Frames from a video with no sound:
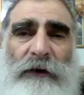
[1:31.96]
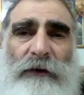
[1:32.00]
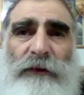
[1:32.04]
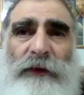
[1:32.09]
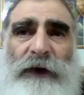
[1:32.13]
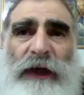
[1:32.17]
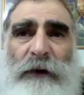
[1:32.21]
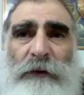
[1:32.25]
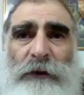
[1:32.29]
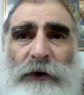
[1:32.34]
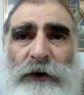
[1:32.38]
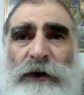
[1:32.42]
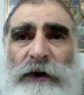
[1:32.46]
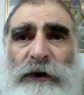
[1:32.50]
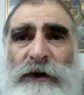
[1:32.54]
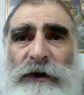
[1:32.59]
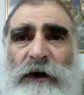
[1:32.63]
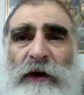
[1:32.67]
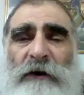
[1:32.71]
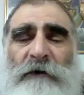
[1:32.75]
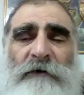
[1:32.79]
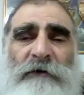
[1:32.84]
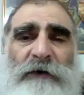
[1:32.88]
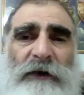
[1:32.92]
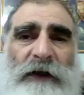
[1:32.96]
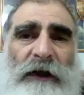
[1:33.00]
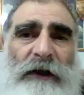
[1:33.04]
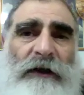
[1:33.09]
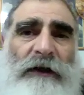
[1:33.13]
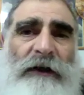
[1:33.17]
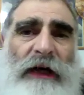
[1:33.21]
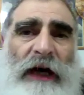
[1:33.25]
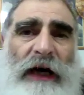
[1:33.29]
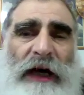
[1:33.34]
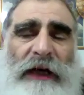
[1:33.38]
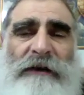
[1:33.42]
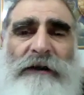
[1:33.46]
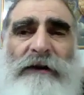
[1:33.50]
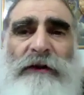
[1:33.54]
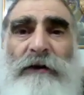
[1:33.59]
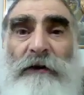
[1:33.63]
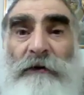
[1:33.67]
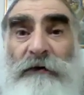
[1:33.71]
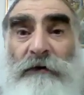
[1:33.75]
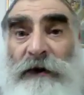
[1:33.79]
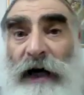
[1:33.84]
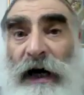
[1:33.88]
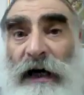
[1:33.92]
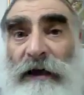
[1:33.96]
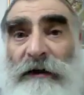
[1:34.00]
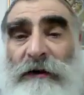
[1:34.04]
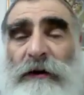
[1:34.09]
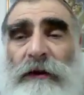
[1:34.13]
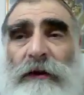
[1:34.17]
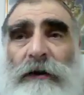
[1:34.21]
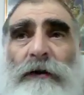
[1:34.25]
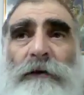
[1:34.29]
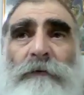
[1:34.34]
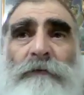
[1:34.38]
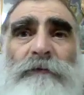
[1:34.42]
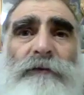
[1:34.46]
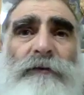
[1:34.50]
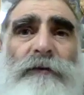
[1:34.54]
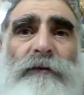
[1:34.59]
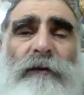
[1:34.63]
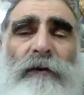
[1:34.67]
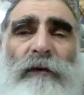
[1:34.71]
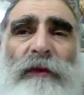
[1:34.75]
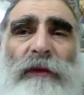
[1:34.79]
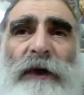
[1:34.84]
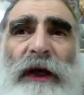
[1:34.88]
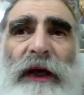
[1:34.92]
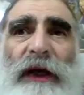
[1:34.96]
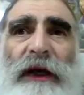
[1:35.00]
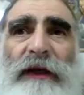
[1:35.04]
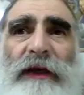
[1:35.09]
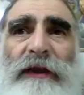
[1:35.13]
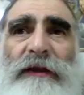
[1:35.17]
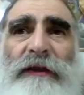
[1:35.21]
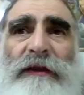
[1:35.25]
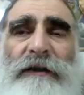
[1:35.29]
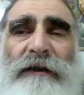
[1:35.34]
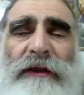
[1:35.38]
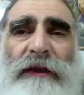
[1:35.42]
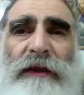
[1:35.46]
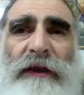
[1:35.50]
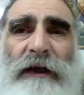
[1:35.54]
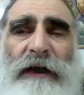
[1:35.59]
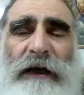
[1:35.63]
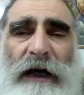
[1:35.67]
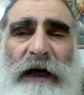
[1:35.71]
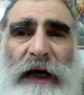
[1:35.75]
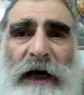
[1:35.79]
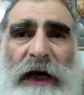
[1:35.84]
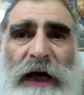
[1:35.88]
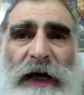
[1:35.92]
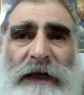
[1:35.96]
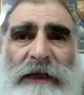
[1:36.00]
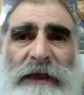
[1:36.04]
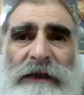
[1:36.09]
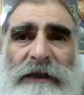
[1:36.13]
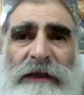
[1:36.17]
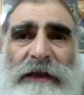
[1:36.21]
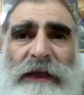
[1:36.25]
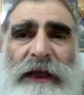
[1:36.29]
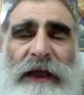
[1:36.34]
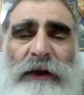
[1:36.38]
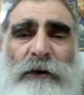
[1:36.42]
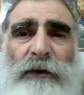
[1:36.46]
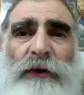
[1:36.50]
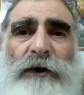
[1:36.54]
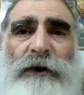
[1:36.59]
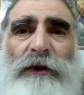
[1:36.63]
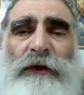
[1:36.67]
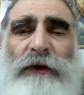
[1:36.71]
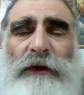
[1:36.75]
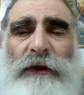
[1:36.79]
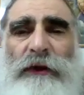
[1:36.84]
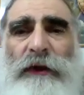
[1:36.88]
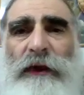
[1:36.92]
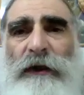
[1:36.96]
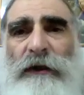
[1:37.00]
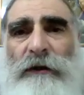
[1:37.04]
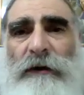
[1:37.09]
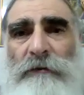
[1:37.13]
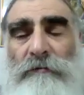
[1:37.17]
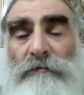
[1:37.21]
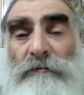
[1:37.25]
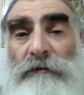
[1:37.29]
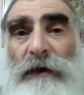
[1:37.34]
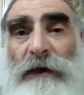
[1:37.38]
neighborhoods of Gaza, and as they were